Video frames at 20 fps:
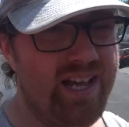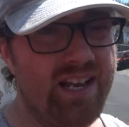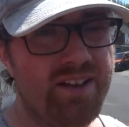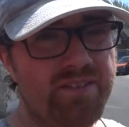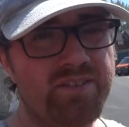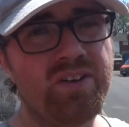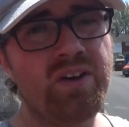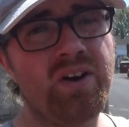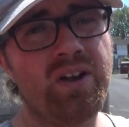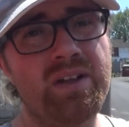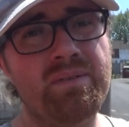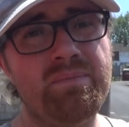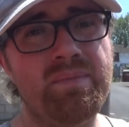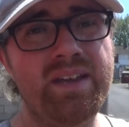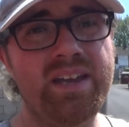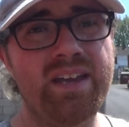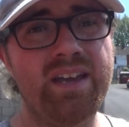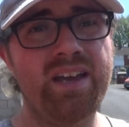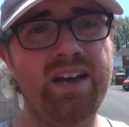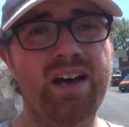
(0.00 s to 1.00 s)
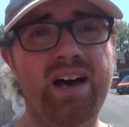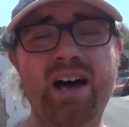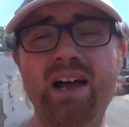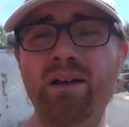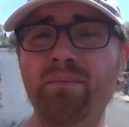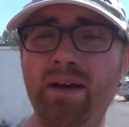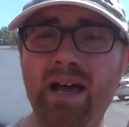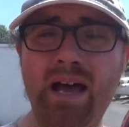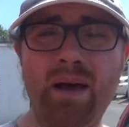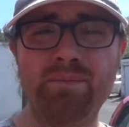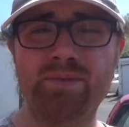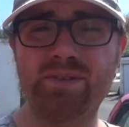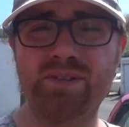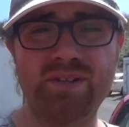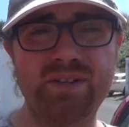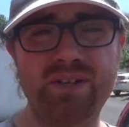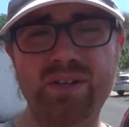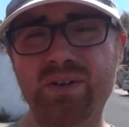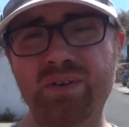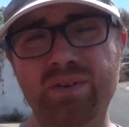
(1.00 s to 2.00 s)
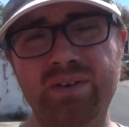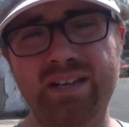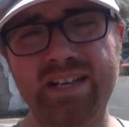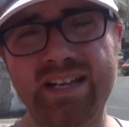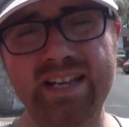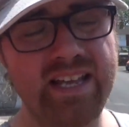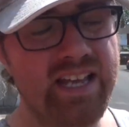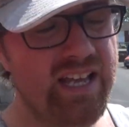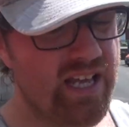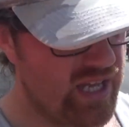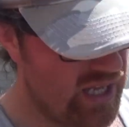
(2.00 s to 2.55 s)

and I've got to admit, I'm absolutely